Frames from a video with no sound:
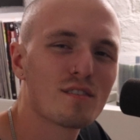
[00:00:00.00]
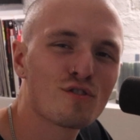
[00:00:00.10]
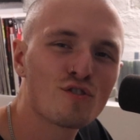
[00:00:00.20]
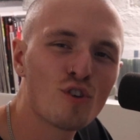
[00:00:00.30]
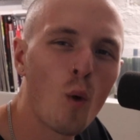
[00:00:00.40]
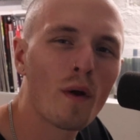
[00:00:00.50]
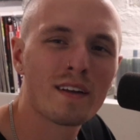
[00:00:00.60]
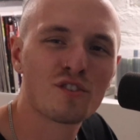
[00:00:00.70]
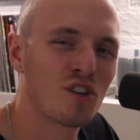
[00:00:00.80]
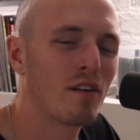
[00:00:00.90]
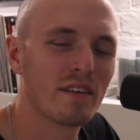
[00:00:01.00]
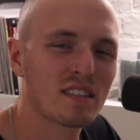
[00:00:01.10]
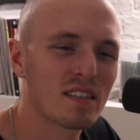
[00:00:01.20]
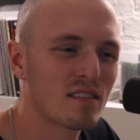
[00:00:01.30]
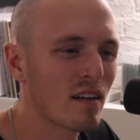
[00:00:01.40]
So
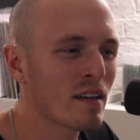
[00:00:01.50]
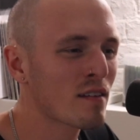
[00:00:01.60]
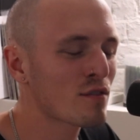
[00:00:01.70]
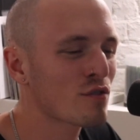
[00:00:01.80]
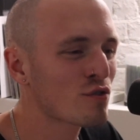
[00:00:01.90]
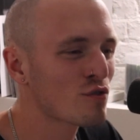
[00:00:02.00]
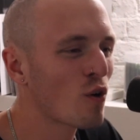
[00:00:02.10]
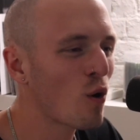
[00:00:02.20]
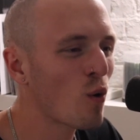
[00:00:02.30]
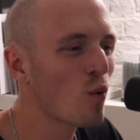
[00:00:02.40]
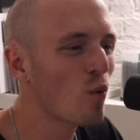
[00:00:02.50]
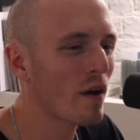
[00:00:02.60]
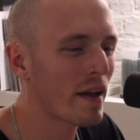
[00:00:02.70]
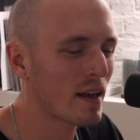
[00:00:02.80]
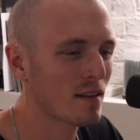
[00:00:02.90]
angelic, like
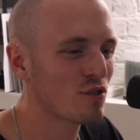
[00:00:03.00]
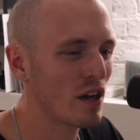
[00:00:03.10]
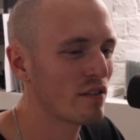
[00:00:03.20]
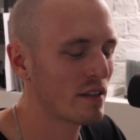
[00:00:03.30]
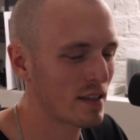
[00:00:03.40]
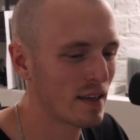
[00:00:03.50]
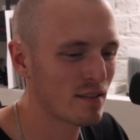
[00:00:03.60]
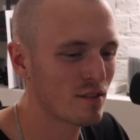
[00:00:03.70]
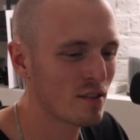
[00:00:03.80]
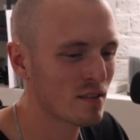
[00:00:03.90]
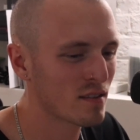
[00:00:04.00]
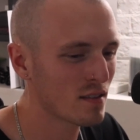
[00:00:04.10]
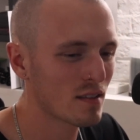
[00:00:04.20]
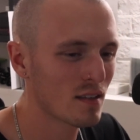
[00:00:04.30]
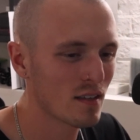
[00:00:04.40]
so angelic. It's
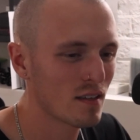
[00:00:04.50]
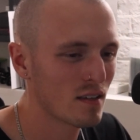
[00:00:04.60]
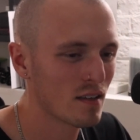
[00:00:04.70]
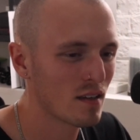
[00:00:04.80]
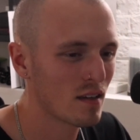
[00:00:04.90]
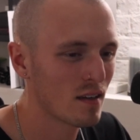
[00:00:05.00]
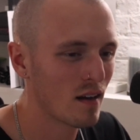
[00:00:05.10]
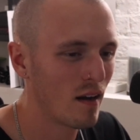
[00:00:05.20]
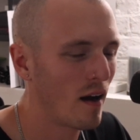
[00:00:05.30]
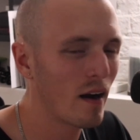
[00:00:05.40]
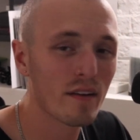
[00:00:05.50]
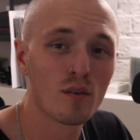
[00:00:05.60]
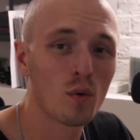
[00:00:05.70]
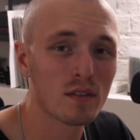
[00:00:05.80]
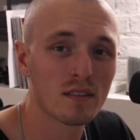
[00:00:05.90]
just, I don't even
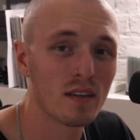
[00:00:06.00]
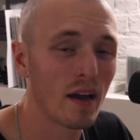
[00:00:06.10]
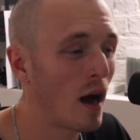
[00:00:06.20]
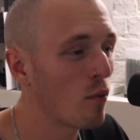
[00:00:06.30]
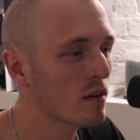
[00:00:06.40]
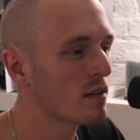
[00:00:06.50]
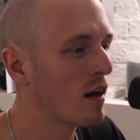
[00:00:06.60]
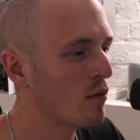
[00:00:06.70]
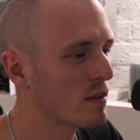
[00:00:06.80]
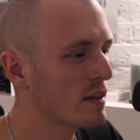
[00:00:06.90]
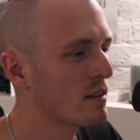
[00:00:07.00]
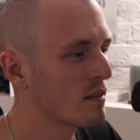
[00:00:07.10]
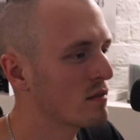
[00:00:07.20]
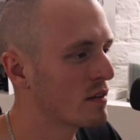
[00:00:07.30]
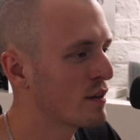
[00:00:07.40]
know what to say. I wanna get into
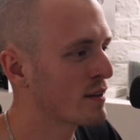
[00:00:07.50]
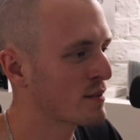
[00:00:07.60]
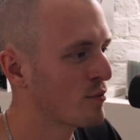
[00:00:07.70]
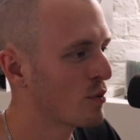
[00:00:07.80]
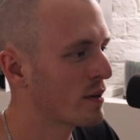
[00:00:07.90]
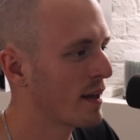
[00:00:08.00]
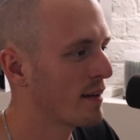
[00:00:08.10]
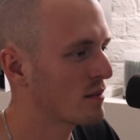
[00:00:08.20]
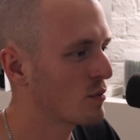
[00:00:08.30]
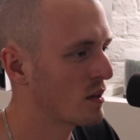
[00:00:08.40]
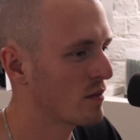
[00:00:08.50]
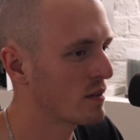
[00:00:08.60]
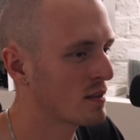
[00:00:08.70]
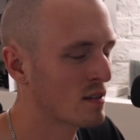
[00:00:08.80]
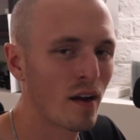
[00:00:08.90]
the lyrics before we get into whatever
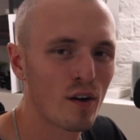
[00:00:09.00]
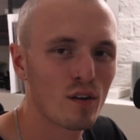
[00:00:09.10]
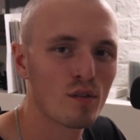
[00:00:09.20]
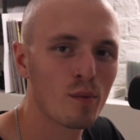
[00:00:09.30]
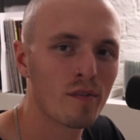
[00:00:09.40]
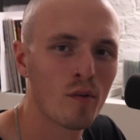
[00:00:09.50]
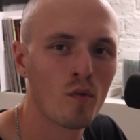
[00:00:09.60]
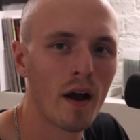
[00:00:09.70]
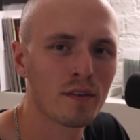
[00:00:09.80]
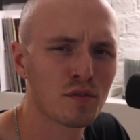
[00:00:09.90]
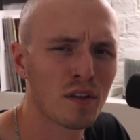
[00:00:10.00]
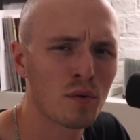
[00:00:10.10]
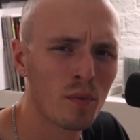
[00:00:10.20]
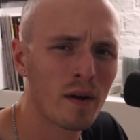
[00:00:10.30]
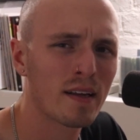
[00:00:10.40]
this is. I heard a little bit of a riser, so I
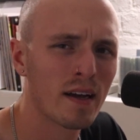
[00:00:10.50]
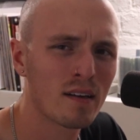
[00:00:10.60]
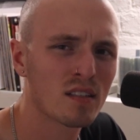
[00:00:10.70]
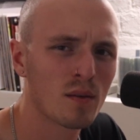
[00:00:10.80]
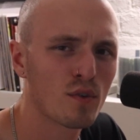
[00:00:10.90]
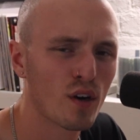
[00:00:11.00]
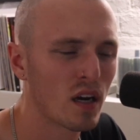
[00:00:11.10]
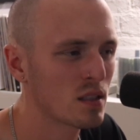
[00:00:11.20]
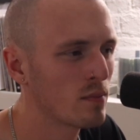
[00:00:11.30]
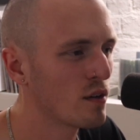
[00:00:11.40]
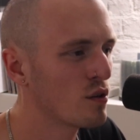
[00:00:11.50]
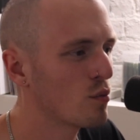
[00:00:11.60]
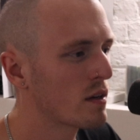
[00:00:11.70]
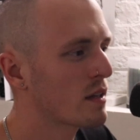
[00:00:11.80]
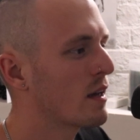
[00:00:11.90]
think we're about to get into something crazy, but I do
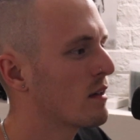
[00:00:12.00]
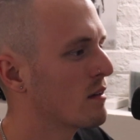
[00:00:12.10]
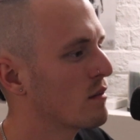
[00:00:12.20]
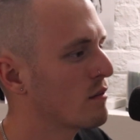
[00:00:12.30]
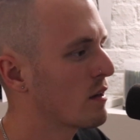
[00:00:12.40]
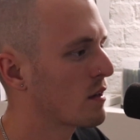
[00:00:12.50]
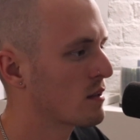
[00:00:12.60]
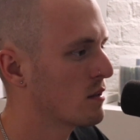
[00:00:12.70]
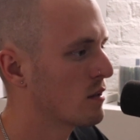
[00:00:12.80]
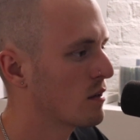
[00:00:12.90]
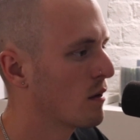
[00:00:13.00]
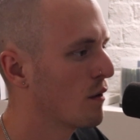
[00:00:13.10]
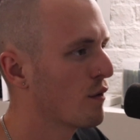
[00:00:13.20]
wanna get into the lyrics here.